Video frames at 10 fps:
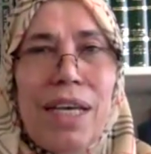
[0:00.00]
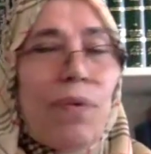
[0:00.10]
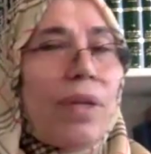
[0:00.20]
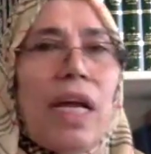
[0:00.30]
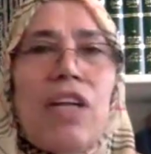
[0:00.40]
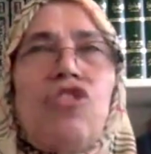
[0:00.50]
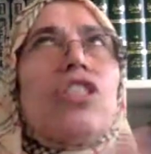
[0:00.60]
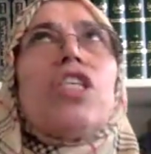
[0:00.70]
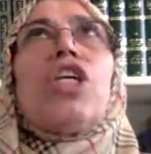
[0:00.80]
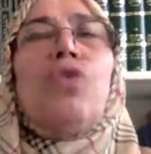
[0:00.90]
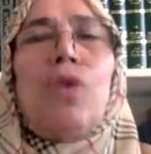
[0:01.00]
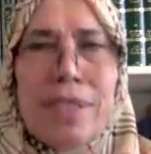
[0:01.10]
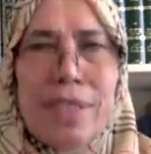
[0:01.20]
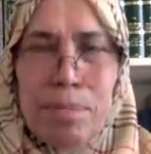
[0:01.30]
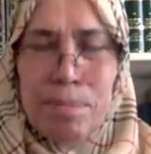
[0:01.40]
He will not just
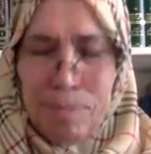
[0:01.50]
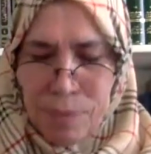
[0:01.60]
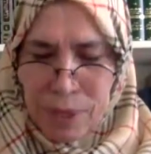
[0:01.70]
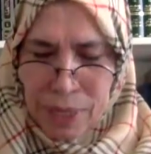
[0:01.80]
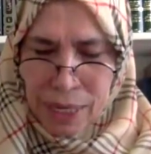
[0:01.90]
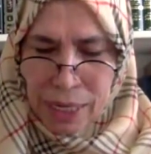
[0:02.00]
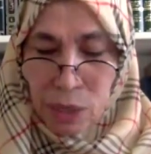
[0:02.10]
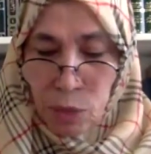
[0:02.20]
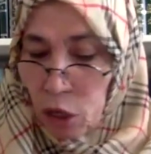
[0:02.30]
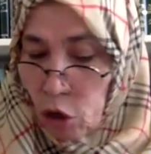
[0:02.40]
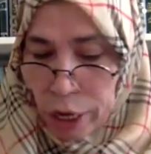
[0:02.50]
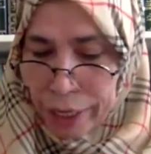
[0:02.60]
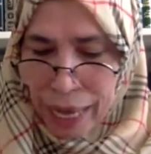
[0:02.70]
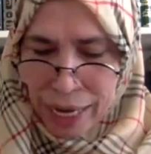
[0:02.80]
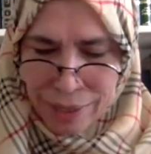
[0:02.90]
ignore them. He will
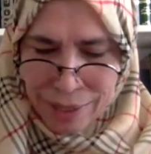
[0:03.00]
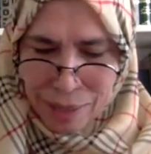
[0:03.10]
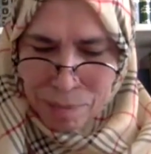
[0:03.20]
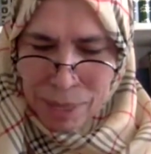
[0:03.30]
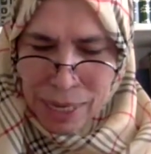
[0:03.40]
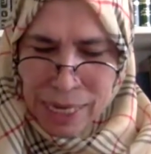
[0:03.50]
recognize them.